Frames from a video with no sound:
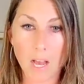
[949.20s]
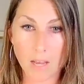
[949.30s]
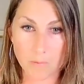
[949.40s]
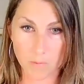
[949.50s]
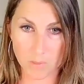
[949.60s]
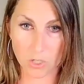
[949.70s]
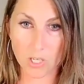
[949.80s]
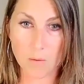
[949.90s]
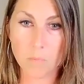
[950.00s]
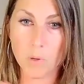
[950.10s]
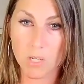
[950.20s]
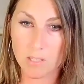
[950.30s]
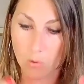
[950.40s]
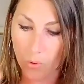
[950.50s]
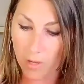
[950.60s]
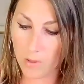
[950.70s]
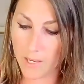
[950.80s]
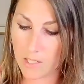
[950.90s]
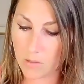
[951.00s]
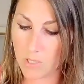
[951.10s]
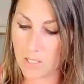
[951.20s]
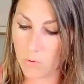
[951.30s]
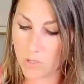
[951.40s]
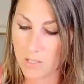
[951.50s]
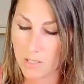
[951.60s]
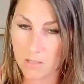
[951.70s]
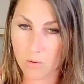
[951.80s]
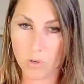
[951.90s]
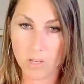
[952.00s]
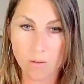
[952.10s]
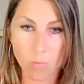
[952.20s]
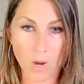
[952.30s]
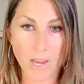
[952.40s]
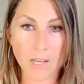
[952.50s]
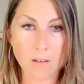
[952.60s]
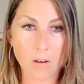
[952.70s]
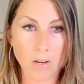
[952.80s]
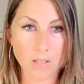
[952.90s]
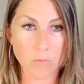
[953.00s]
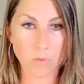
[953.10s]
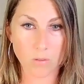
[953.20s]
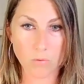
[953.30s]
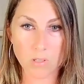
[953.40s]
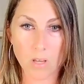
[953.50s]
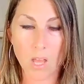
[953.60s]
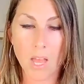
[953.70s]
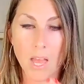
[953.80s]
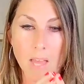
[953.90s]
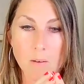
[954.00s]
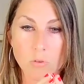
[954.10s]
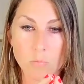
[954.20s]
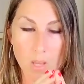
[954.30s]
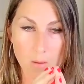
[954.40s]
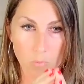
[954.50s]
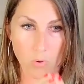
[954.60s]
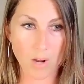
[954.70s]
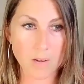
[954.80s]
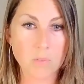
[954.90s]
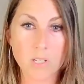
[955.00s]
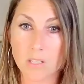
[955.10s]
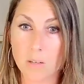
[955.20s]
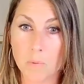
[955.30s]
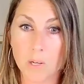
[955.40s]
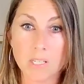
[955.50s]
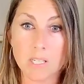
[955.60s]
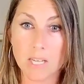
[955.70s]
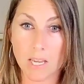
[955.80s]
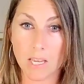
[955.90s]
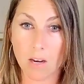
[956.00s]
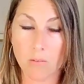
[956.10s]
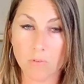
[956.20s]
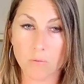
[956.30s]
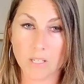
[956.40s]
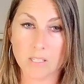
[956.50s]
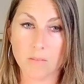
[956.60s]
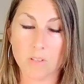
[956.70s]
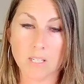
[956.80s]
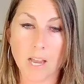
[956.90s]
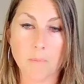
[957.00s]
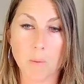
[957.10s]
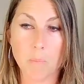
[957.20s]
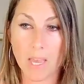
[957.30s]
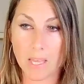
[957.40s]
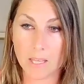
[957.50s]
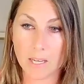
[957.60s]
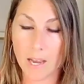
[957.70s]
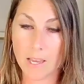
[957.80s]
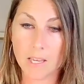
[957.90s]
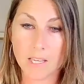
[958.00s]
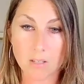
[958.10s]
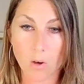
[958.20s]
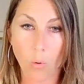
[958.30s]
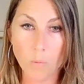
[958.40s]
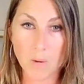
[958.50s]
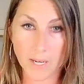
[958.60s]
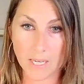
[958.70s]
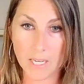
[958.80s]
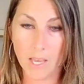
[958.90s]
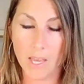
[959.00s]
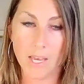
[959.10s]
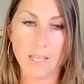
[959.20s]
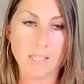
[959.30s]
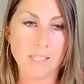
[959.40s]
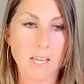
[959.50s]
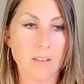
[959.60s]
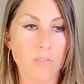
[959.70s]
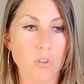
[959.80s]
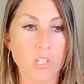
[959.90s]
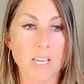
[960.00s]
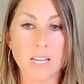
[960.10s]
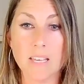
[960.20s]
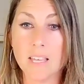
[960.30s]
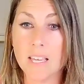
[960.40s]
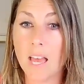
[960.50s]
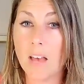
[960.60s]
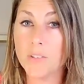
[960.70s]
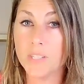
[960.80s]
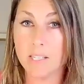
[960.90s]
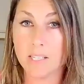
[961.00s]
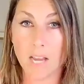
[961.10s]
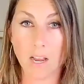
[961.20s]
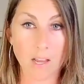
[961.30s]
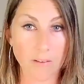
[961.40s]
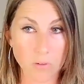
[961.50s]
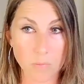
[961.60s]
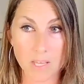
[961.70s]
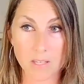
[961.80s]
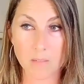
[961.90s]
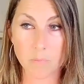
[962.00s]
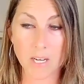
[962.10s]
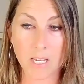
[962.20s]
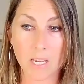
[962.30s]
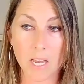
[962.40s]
I took him, put his oil, like his resources, his oil and wine on his wounds and brought him to someone to take care of the rest of the time. He paid the guy his own money and then said, "If there's anything else that's not covered by this money,